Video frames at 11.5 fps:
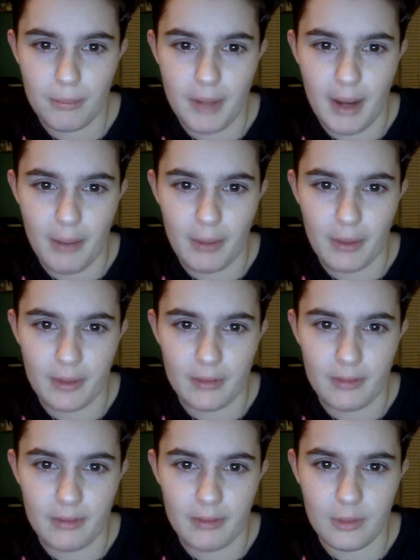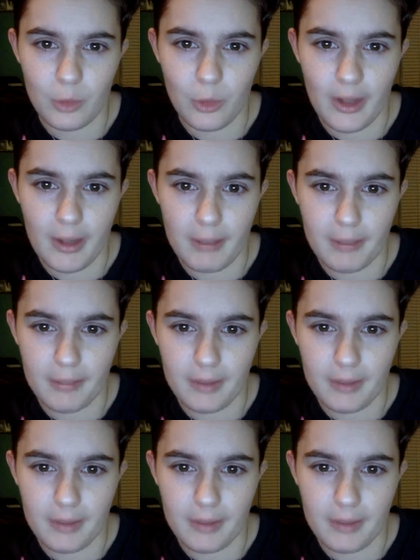Power and crap.